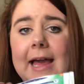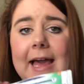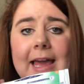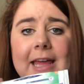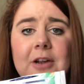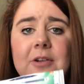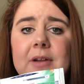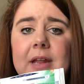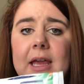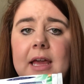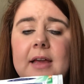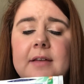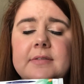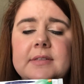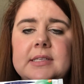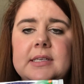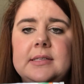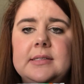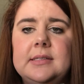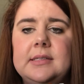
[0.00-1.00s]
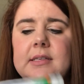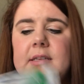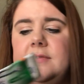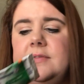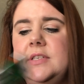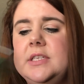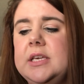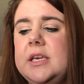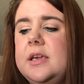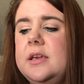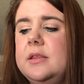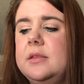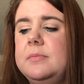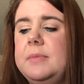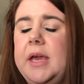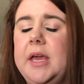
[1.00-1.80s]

I don't have sensitive teeth.